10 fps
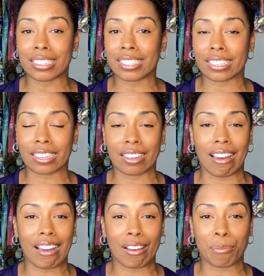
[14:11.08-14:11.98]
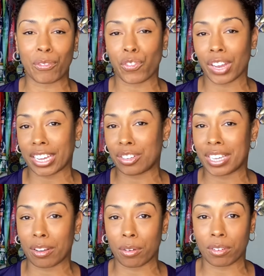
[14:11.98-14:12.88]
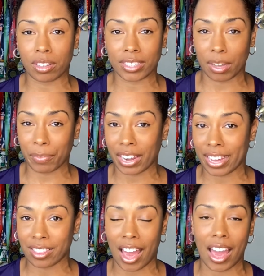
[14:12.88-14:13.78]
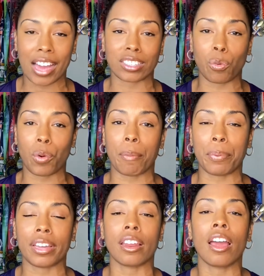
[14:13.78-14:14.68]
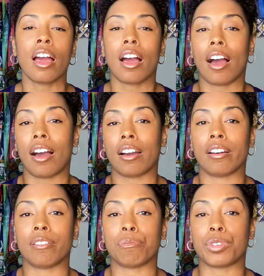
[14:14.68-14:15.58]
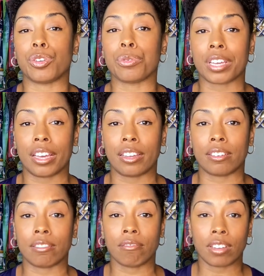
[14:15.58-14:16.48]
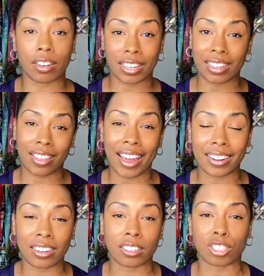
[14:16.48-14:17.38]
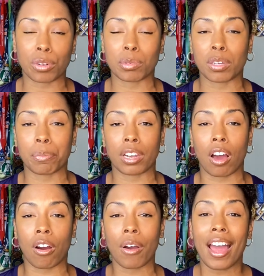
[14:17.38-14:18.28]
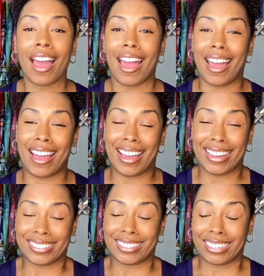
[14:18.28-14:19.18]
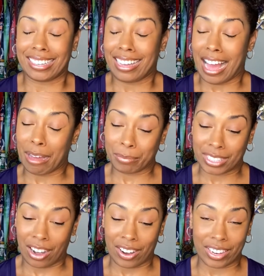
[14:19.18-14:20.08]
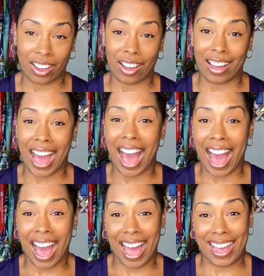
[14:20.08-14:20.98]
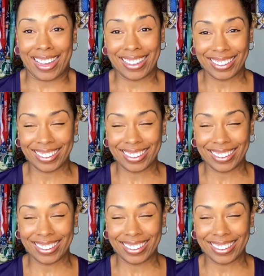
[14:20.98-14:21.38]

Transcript: to, if you feel like you need something like that as a weapon, you can get that in the description below. And I'm sorry, y'all. I